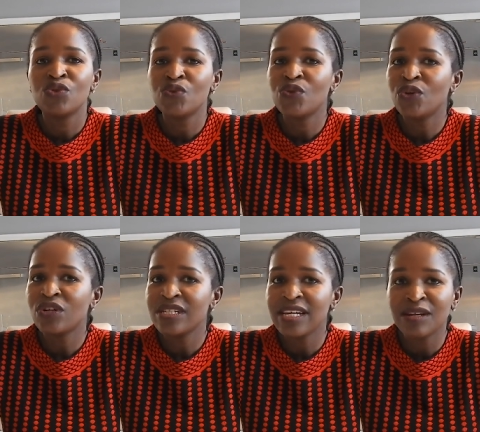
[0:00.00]
do
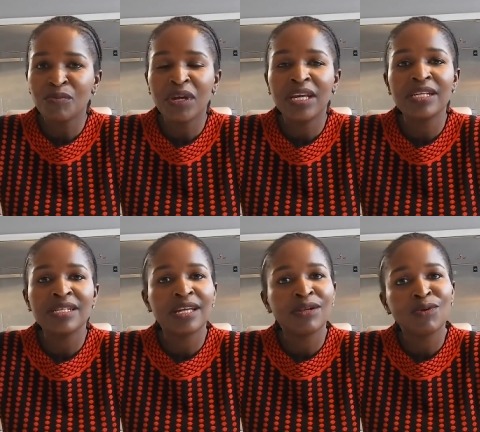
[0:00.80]
not get
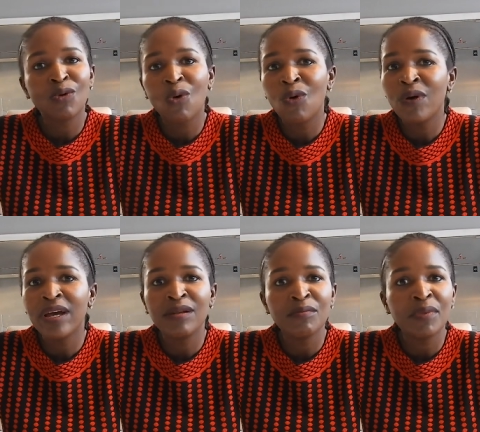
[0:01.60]
paid and go
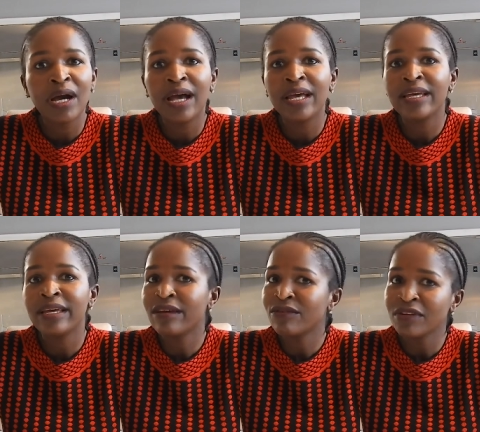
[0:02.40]
and
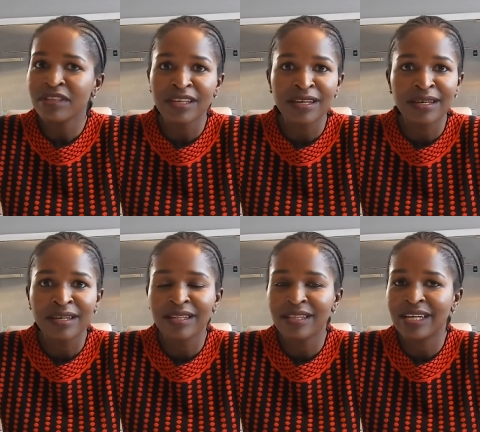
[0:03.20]
buy everything
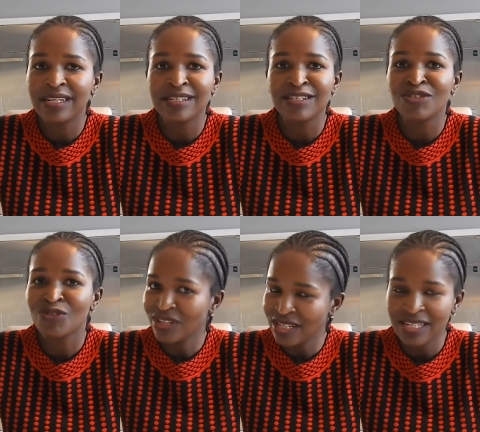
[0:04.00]
that is
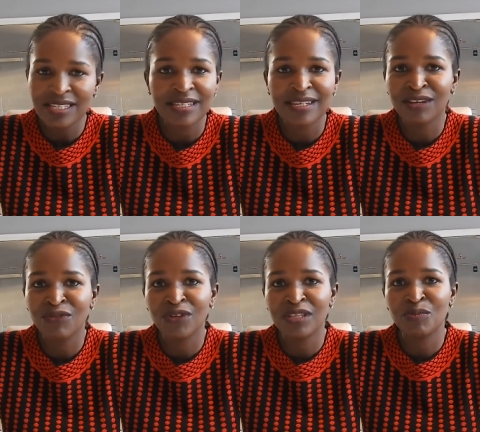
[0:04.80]
not necessary
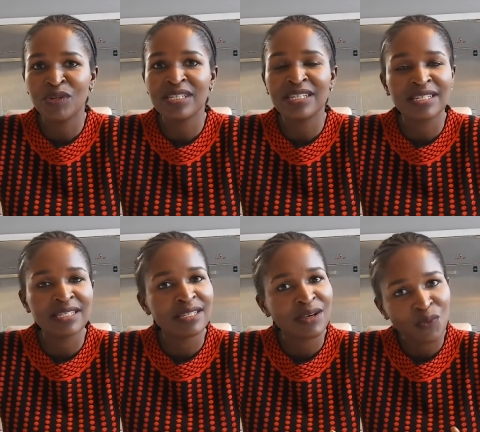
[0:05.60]
for the
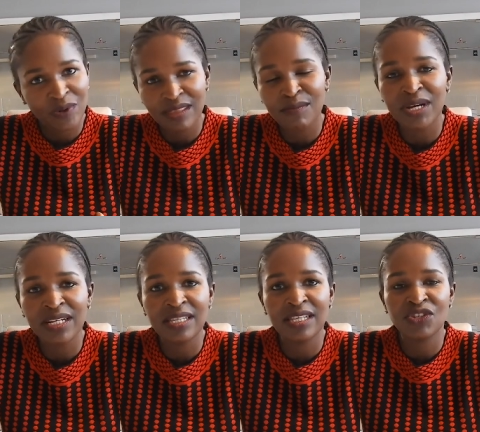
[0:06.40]
business with the
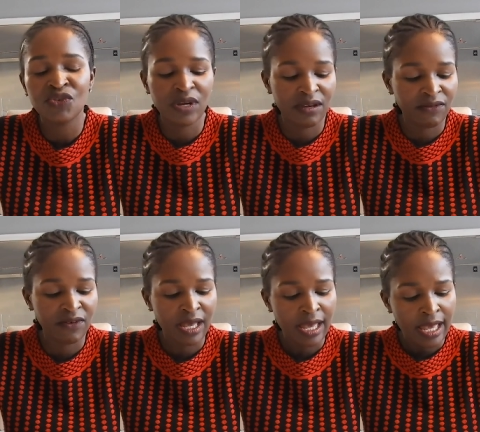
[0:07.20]
money that you have.
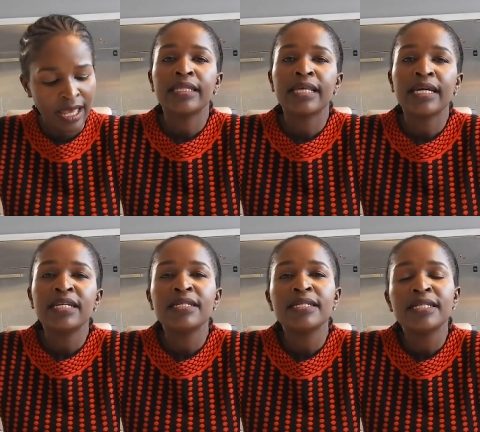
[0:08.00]
Uh, there
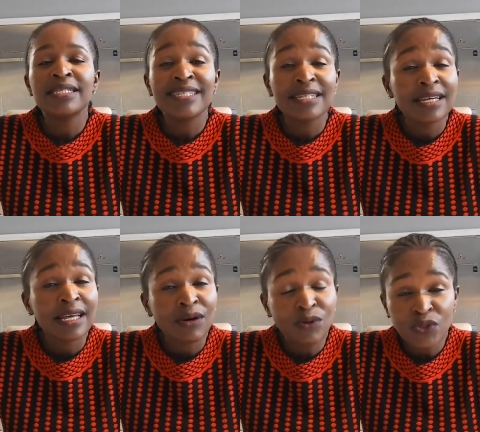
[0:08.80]
is
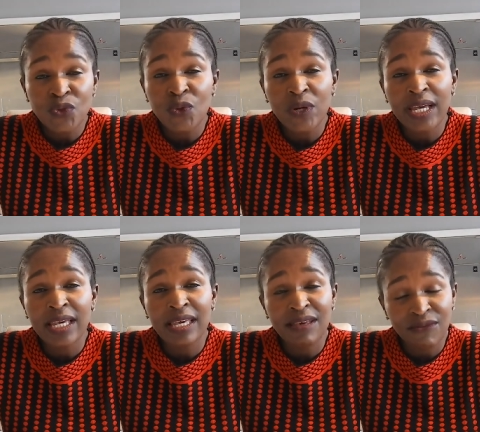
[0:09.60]
also
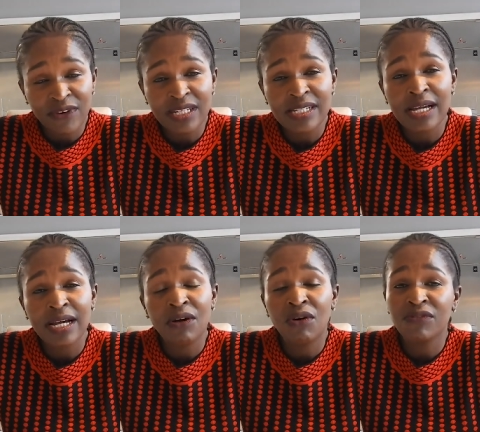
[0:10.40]
a key factor
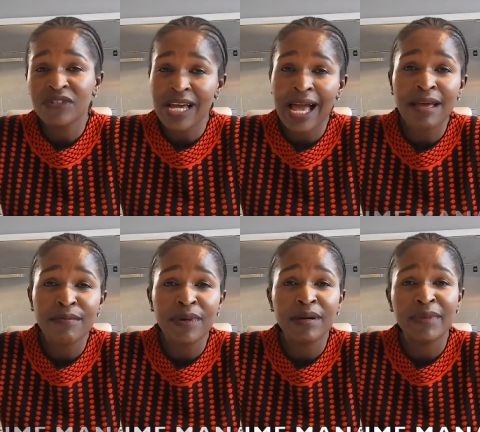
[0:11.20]
of
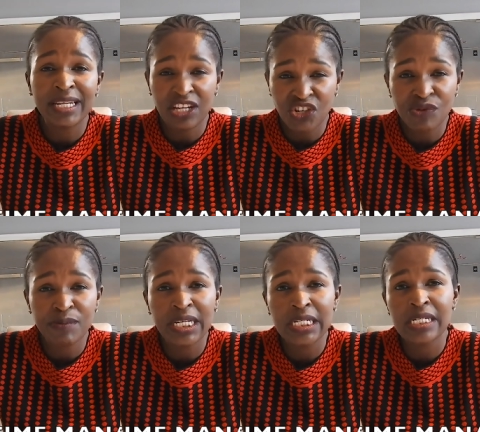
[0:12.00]
time
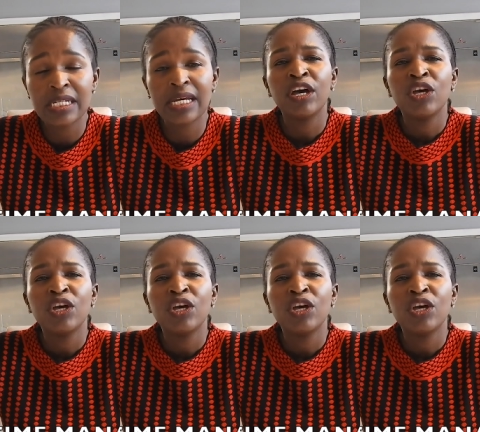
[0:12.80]
management.